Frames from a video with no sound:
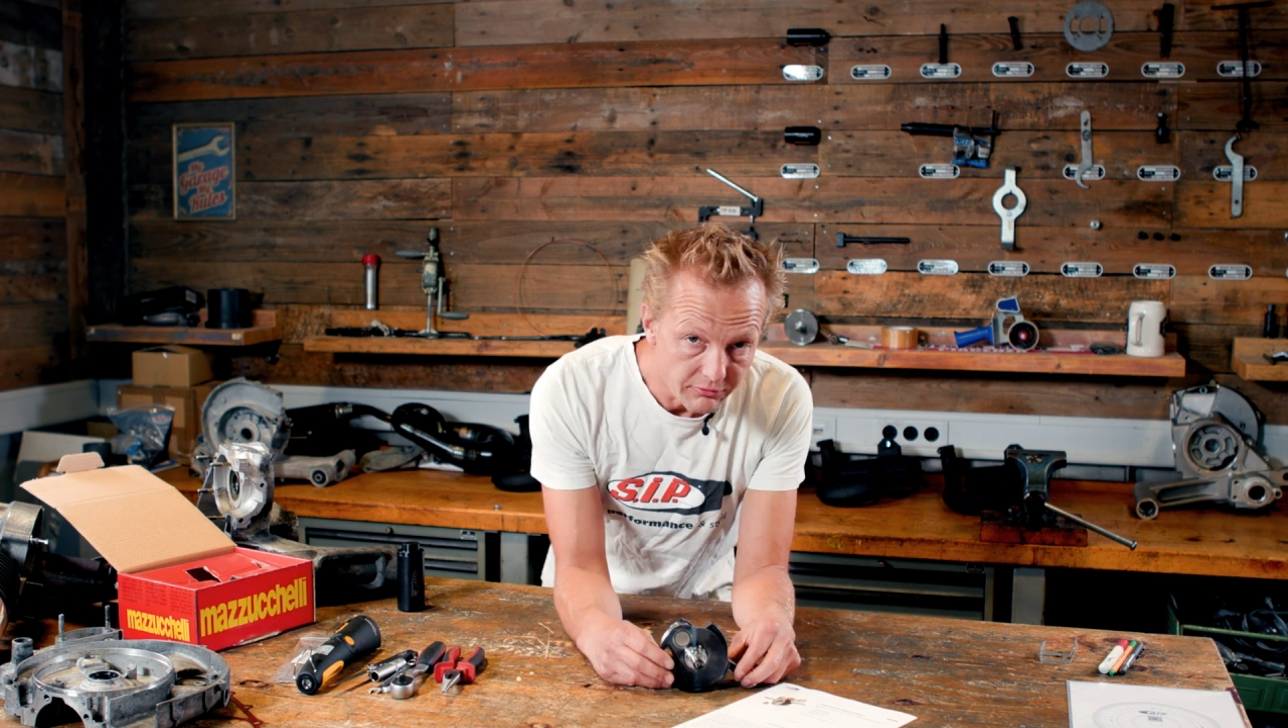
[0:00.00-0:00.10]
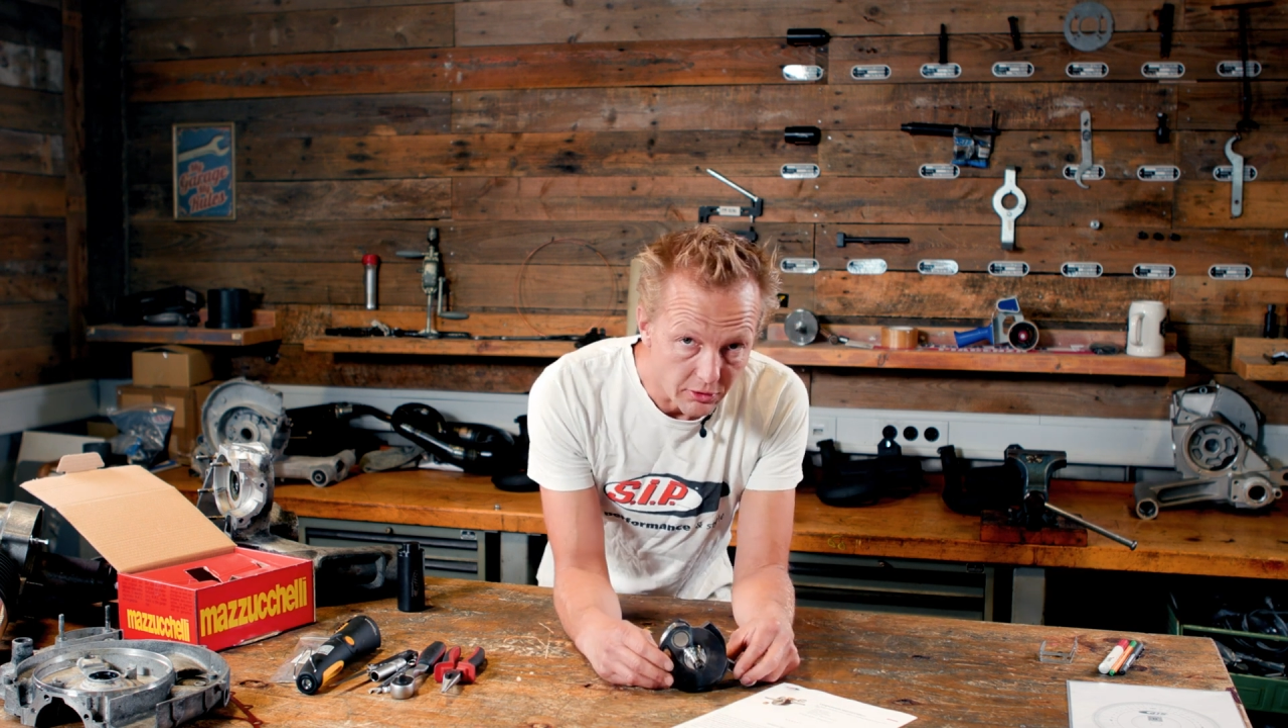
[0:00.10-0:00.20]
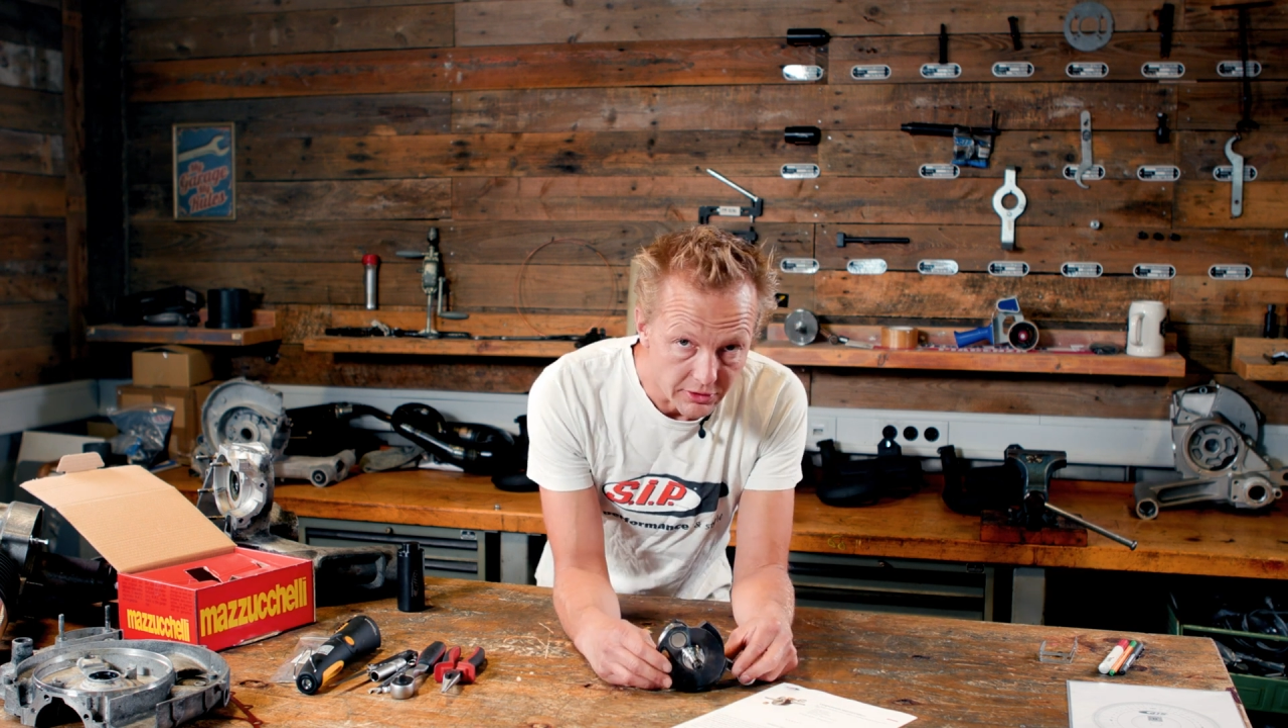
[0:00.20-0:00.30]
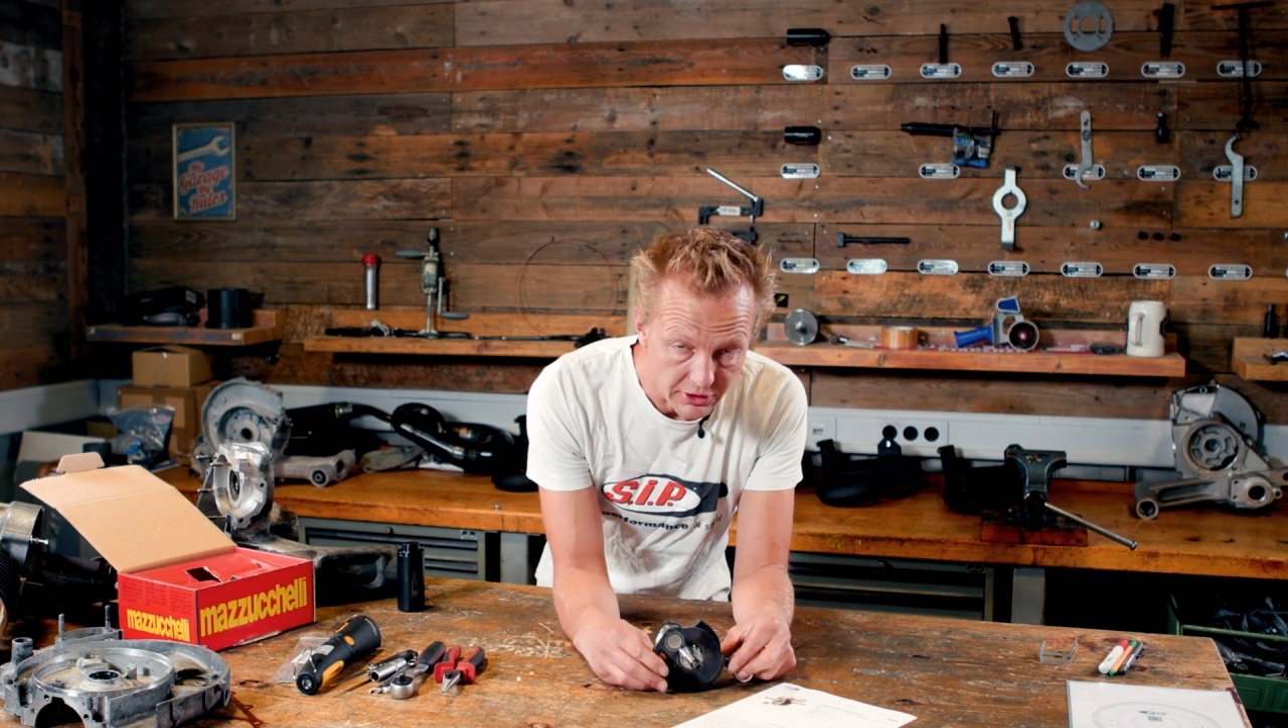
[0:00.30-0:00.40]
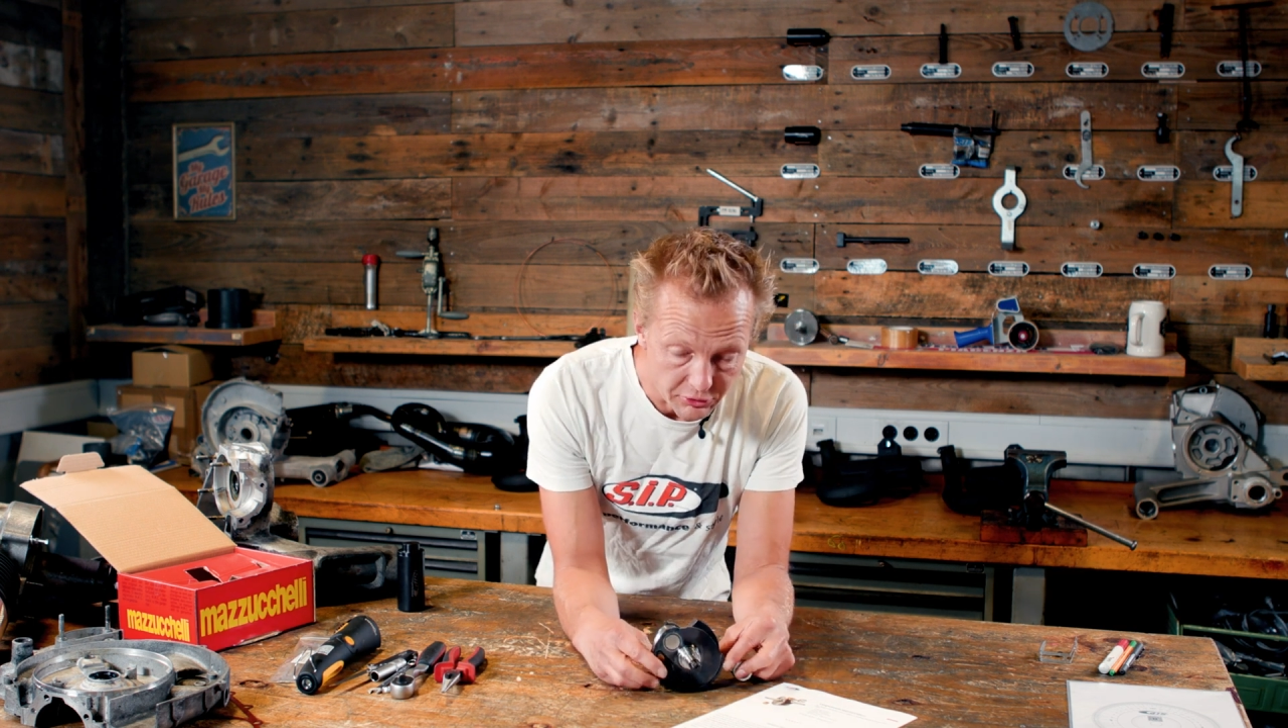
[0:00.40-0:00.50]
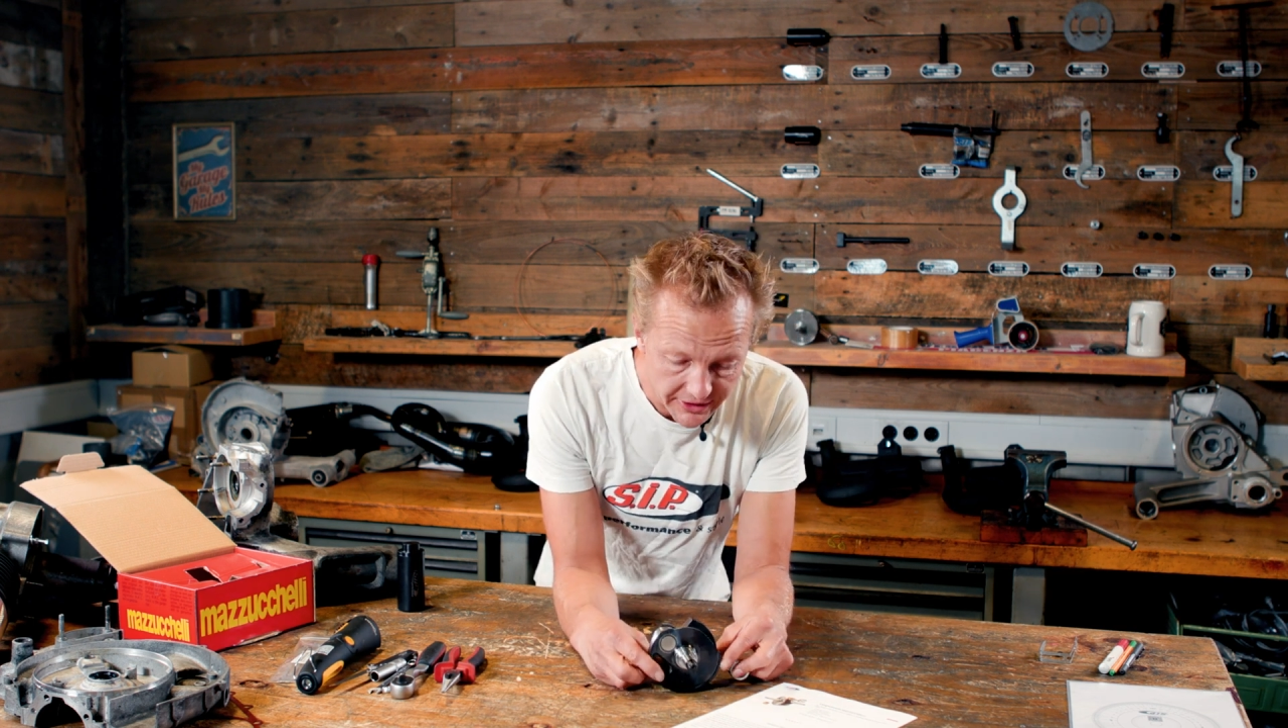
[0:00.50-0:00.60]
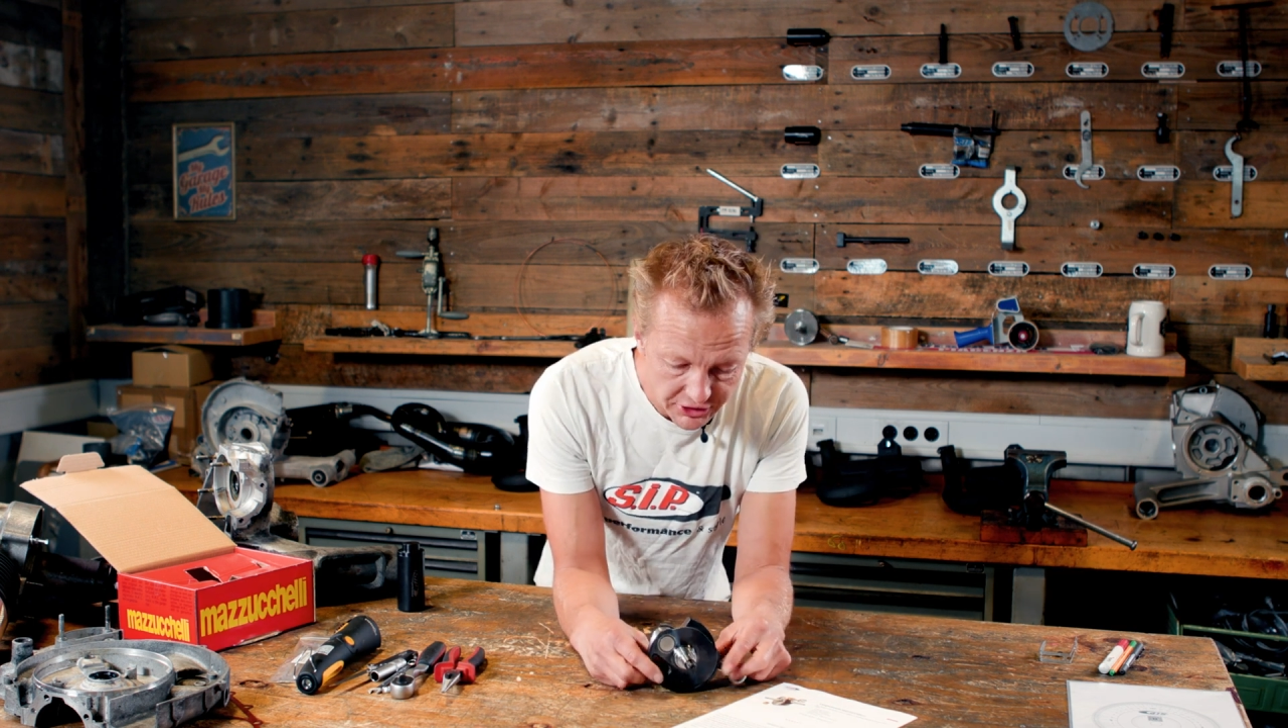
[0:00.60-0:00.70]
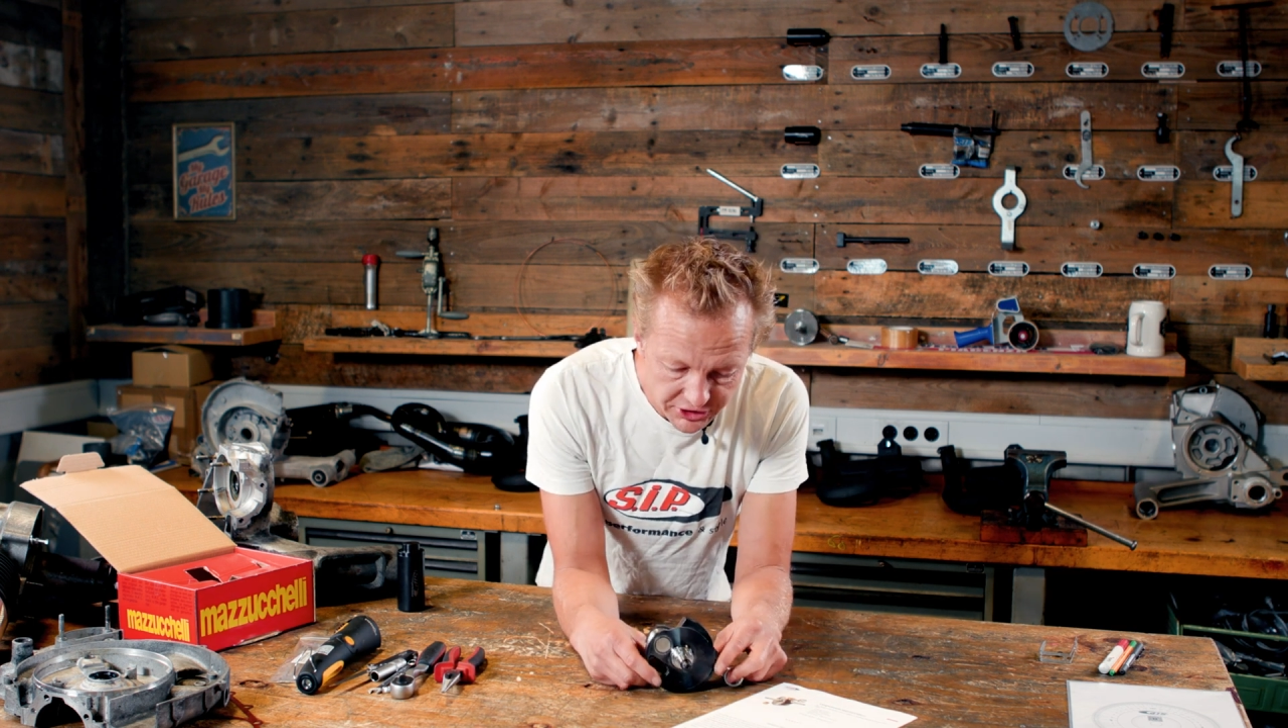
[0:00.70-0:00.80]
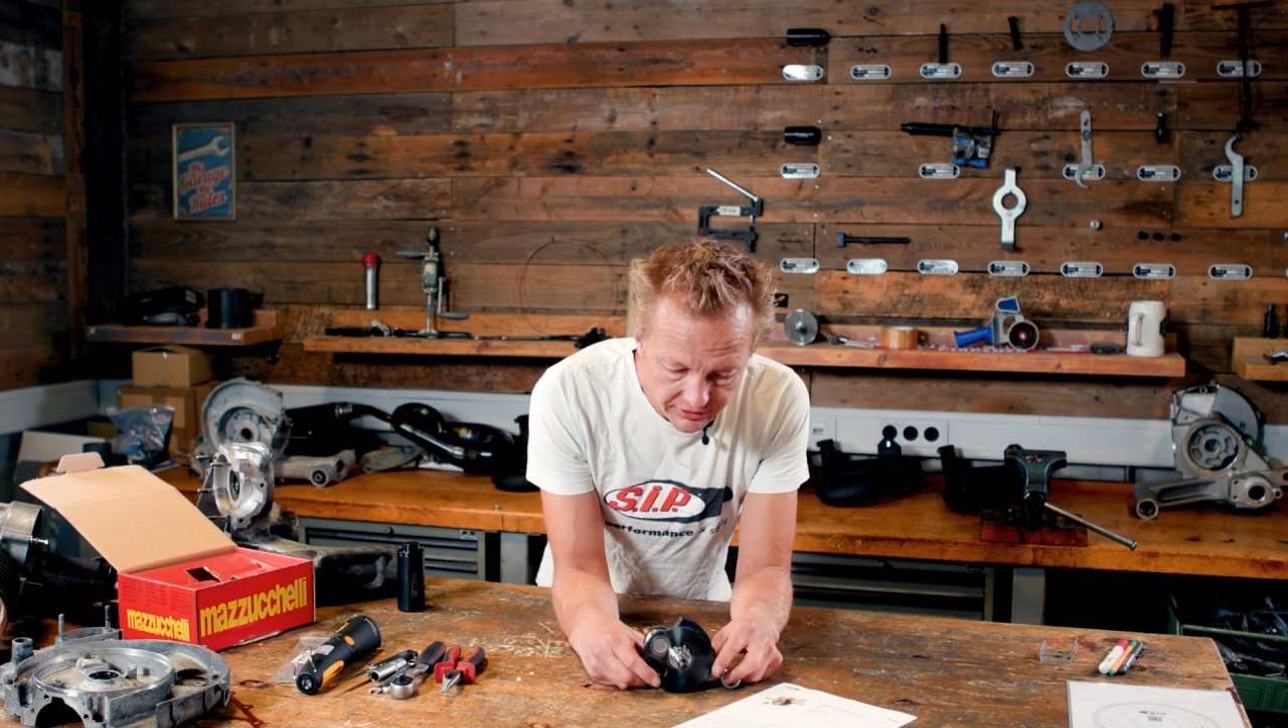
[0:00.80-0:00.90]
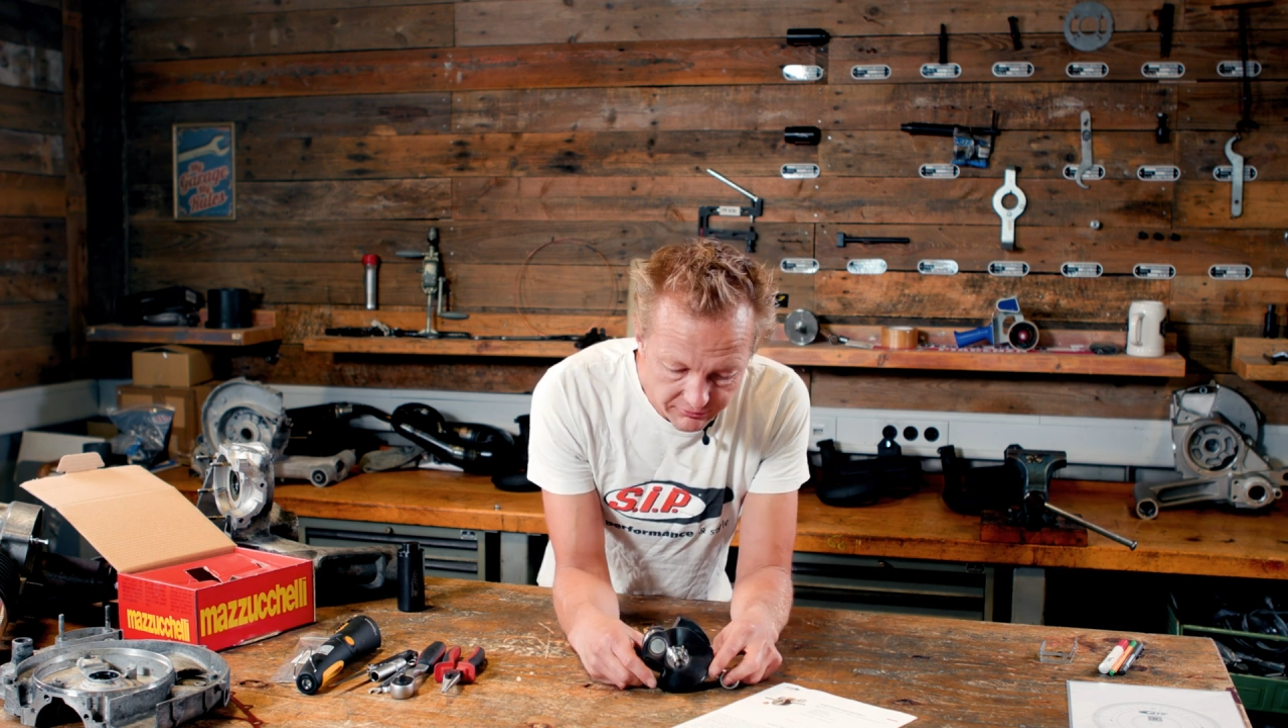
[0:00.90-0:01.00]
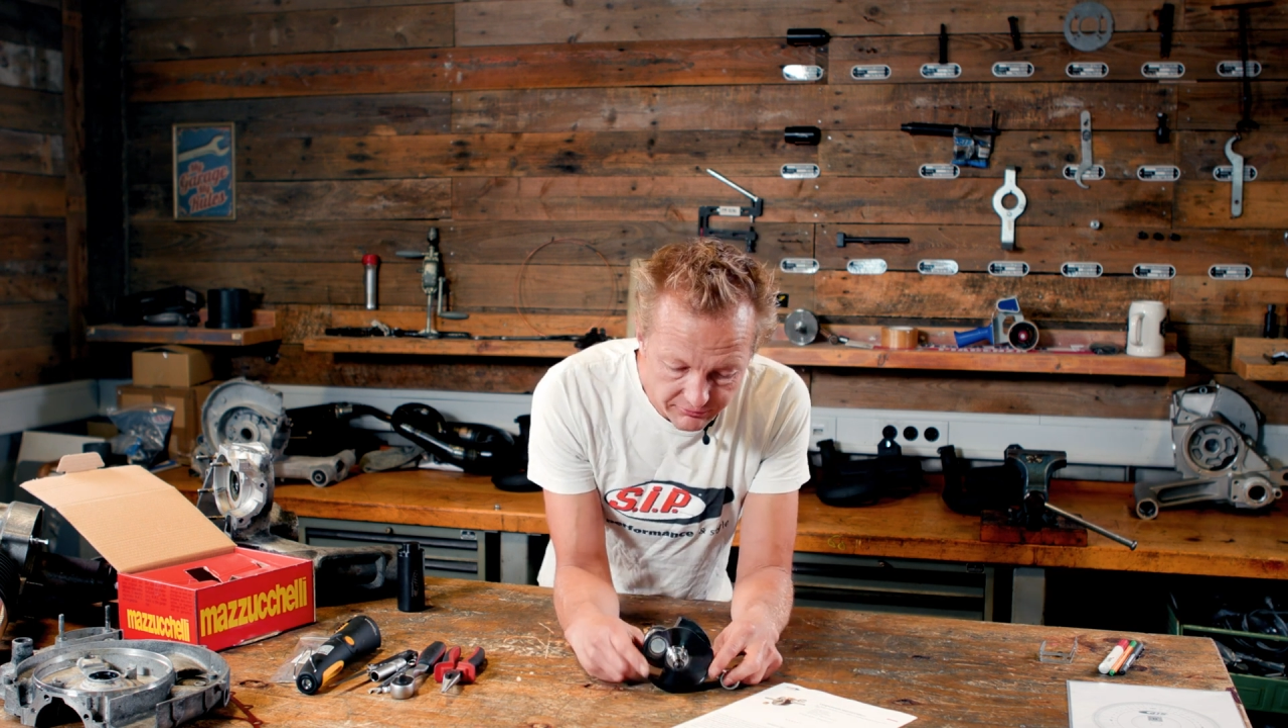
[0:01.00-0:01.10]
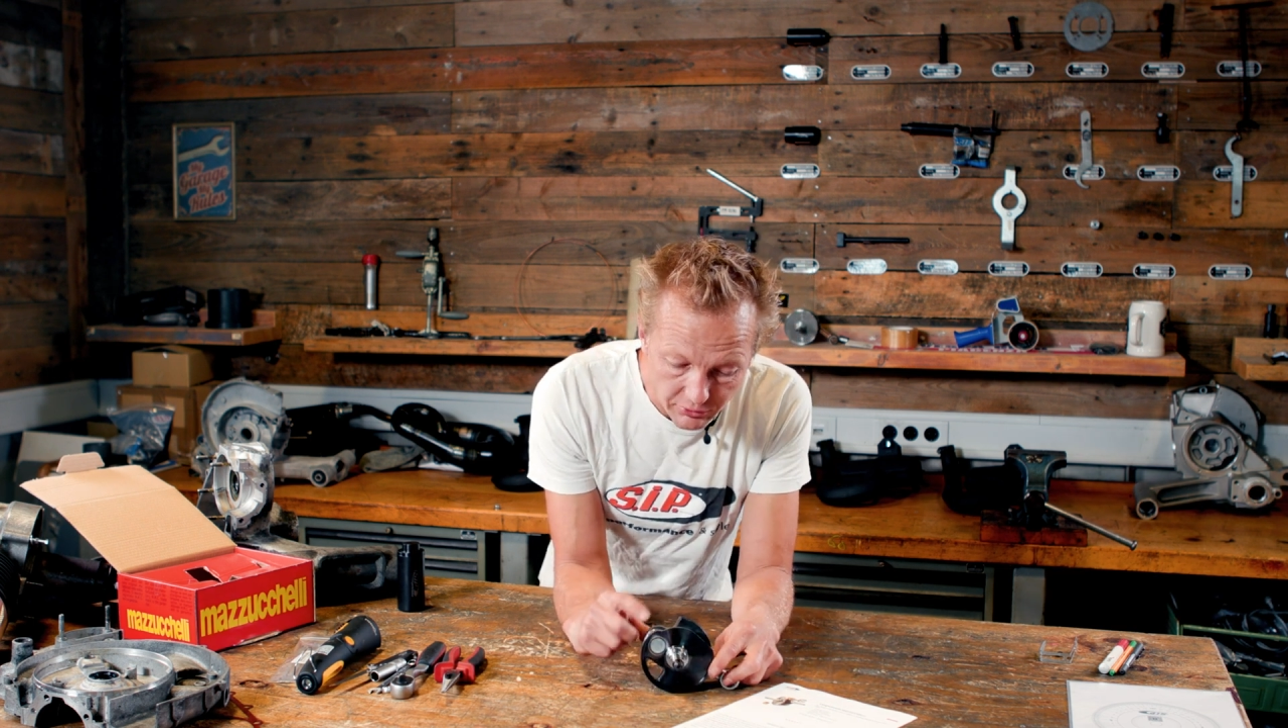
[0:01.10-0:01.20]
for a crankshaft